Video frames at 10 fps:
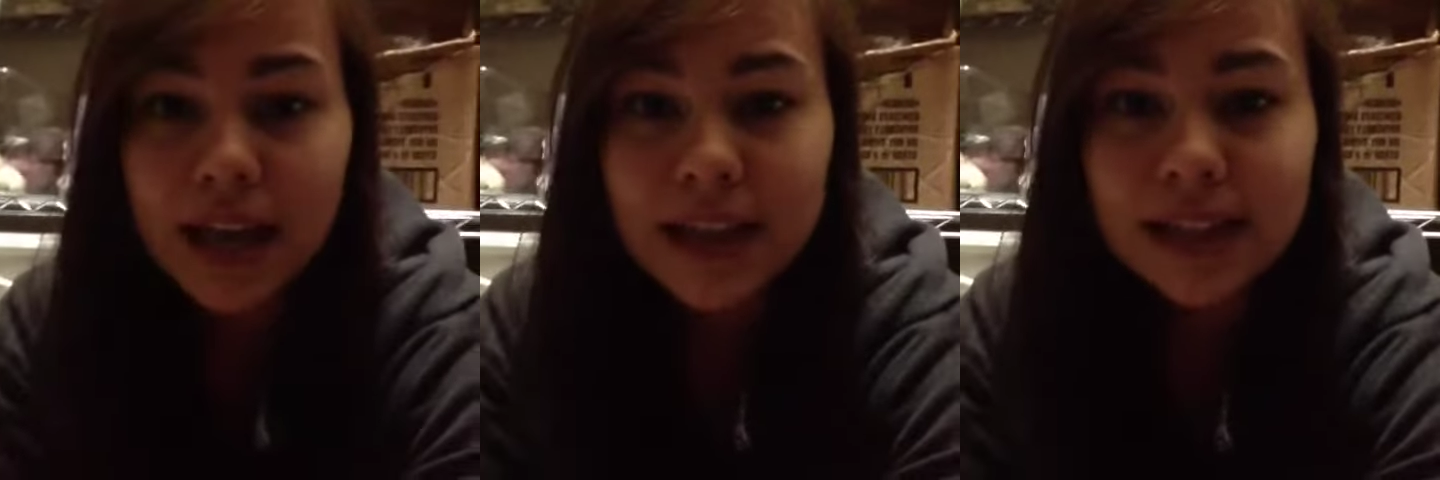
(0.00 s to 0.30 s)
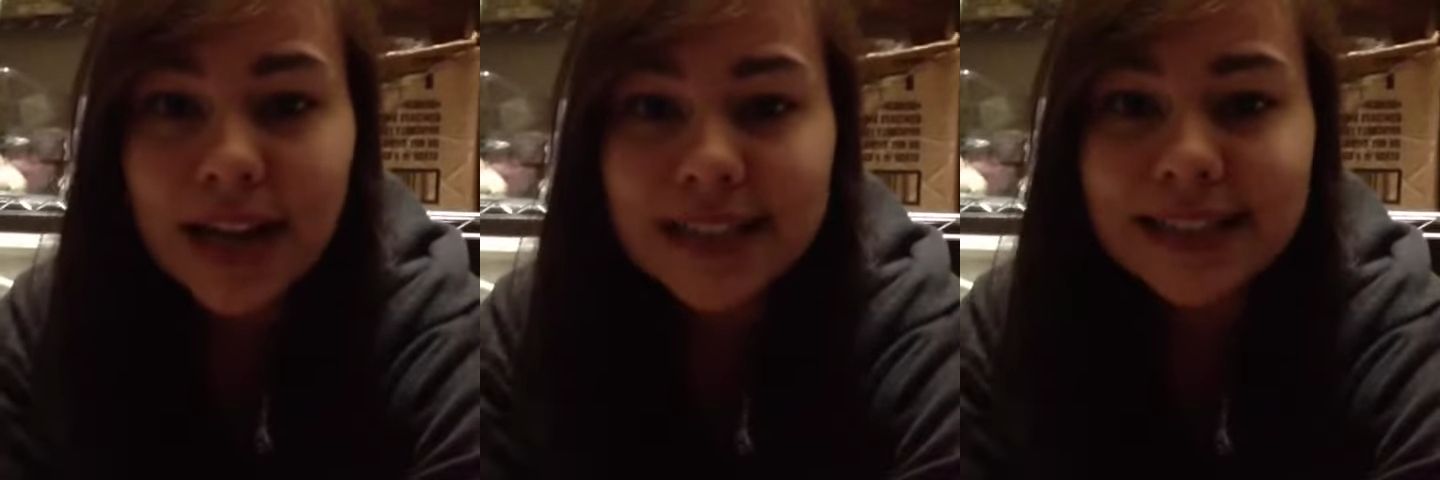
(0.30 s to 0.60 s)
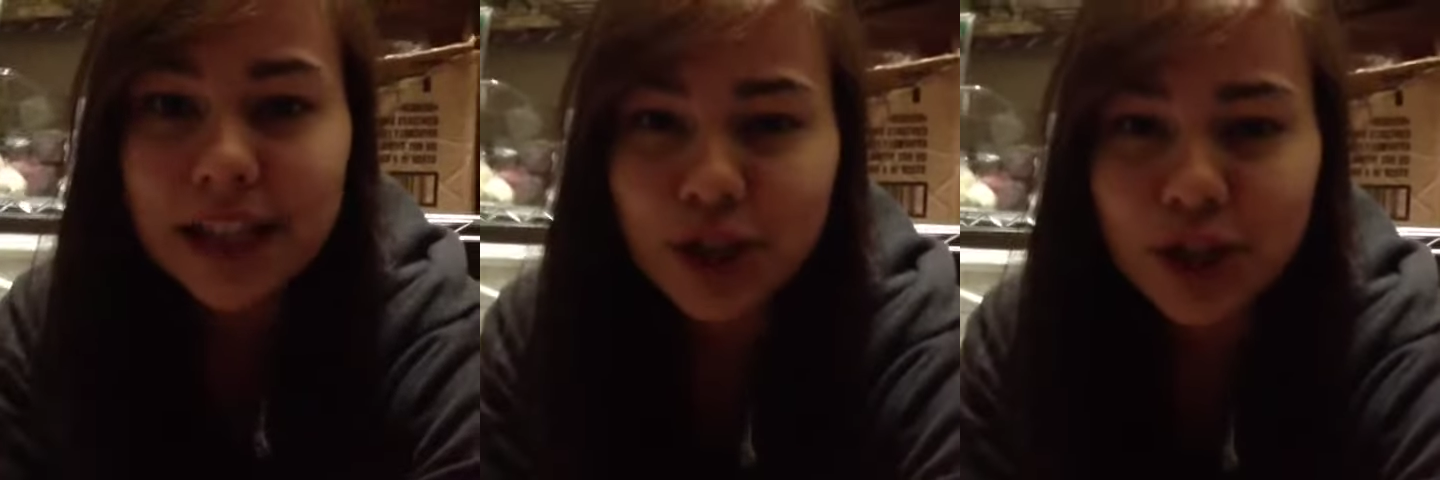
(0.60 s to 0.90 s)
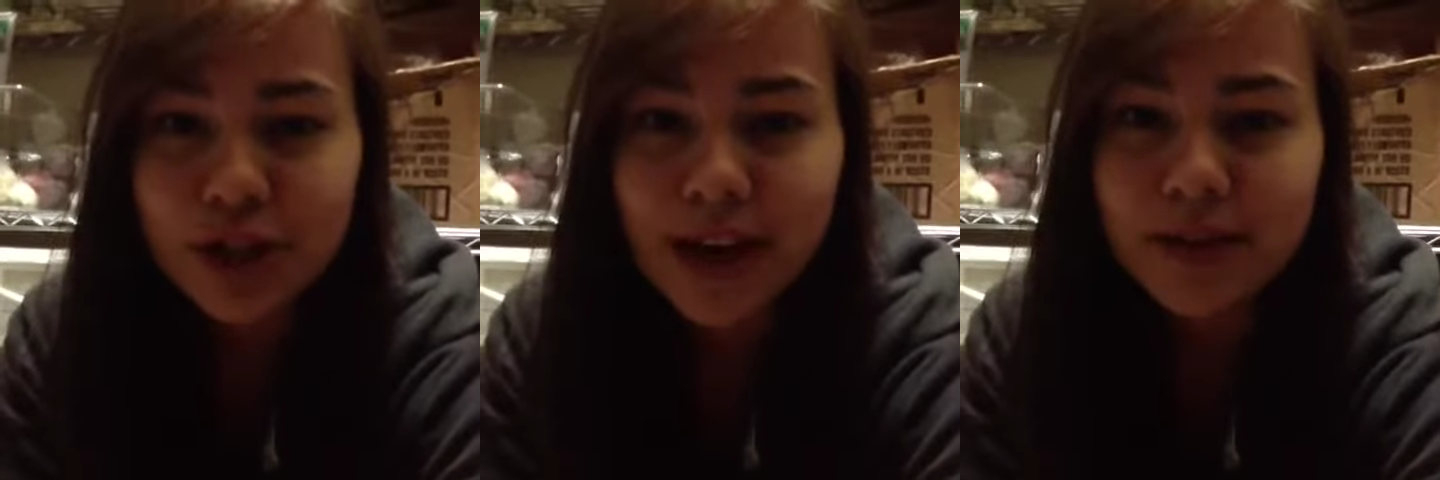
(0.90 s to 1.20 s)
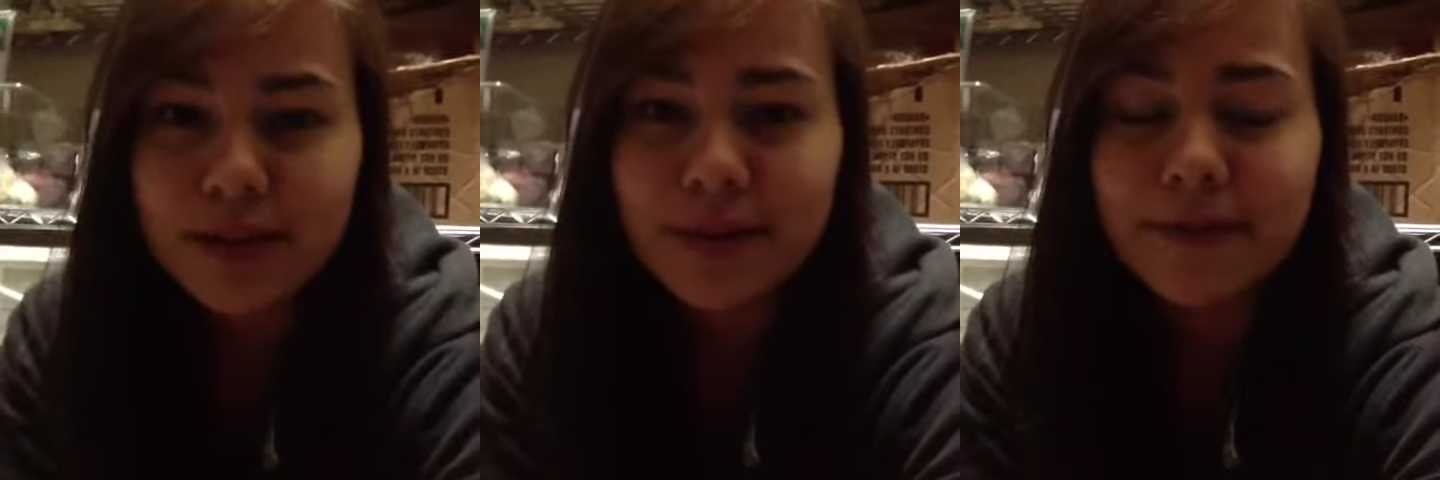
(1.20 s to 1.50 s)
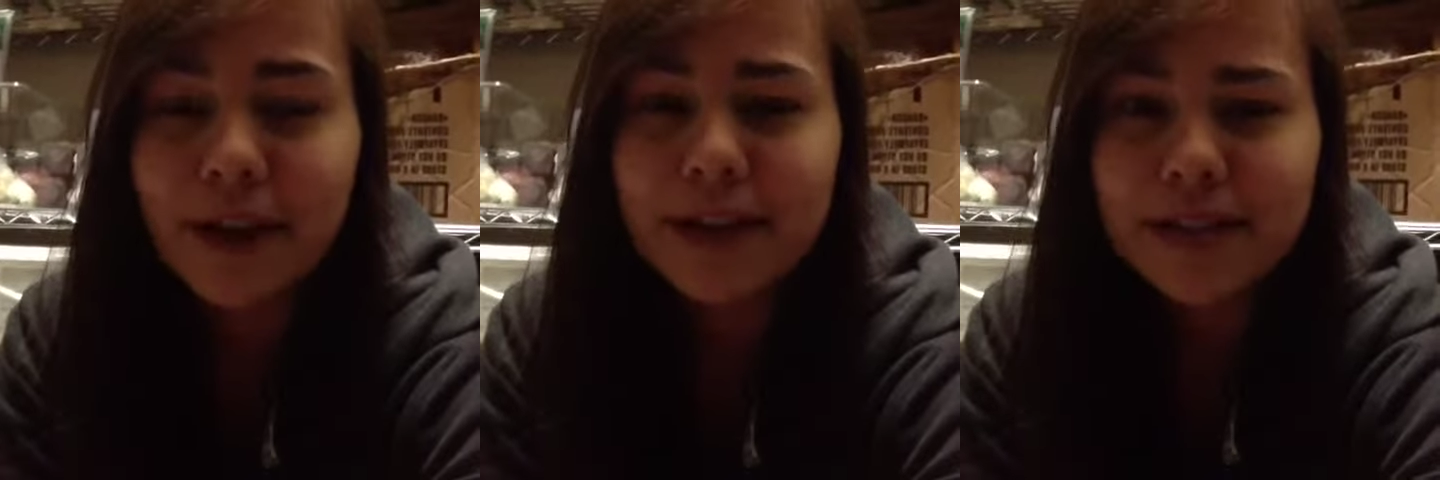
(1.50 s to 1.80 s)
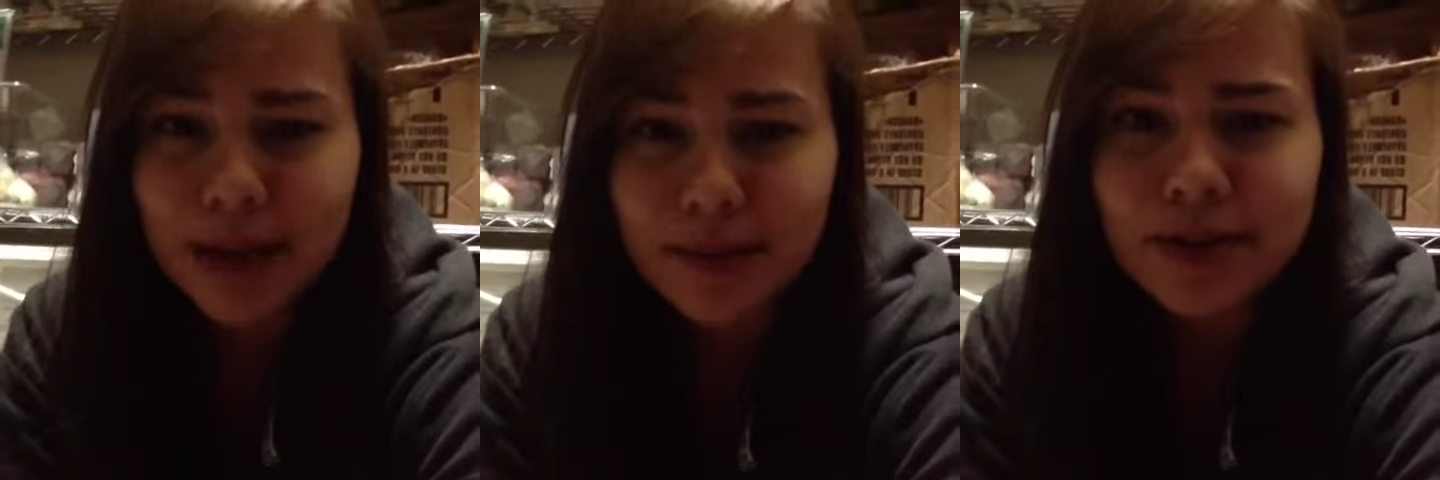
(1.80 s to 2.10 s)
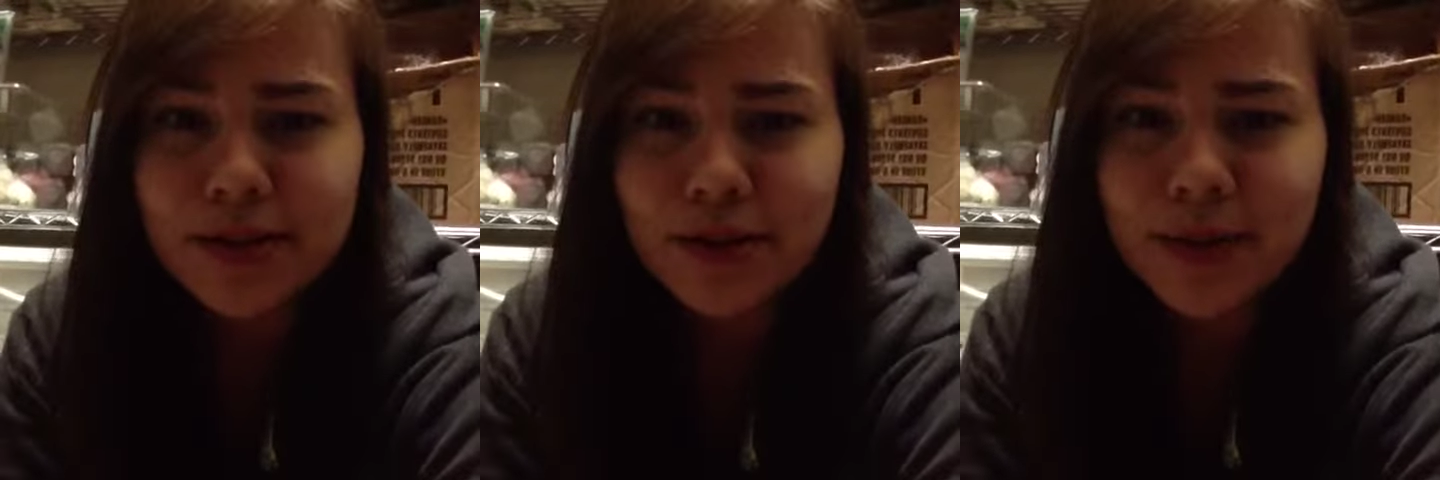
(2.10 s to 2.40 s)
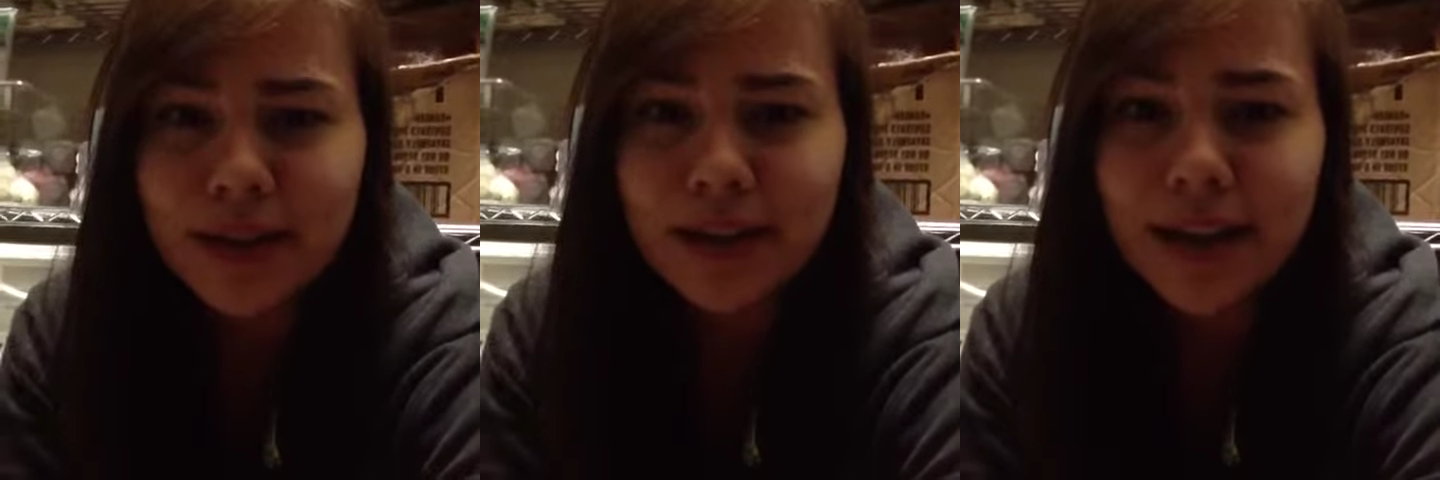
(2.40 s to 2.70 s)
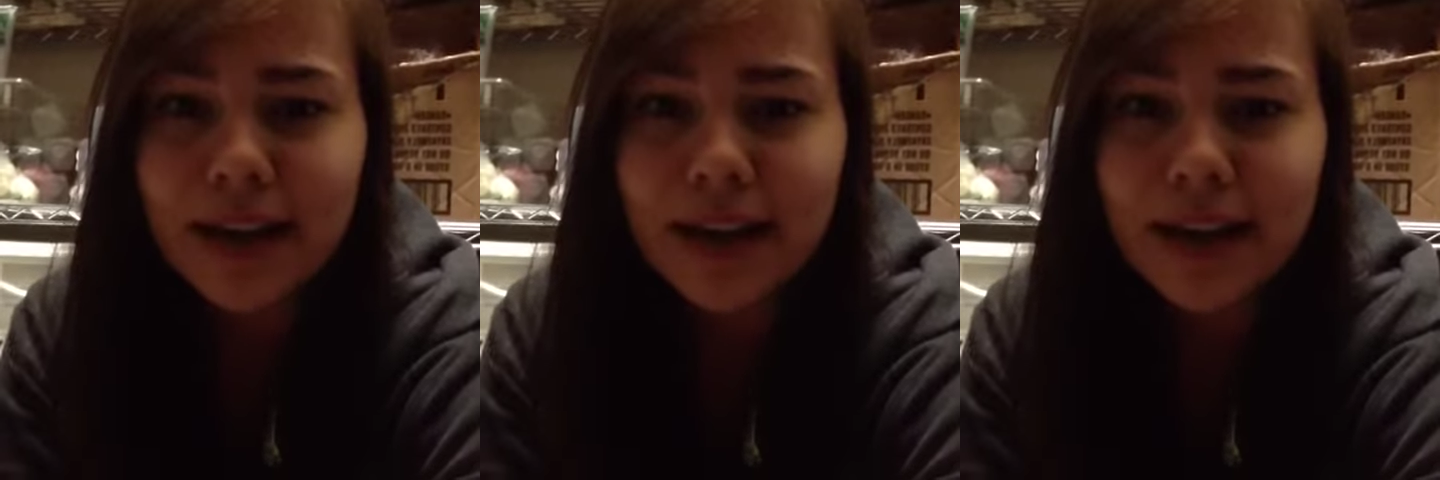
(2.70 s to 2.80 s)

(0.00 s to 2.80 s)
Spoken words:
The class turned out to be very time-consuming